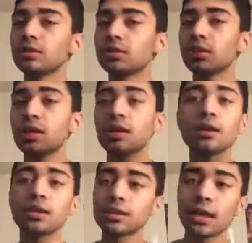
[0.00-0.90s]

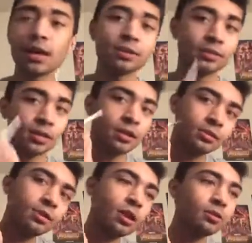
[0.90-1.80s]
See,
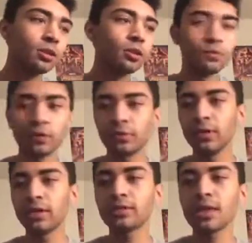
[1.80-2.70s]
dots all over your
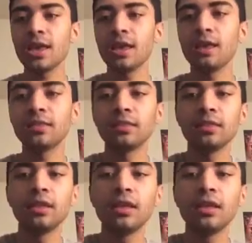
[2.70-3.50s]
face, and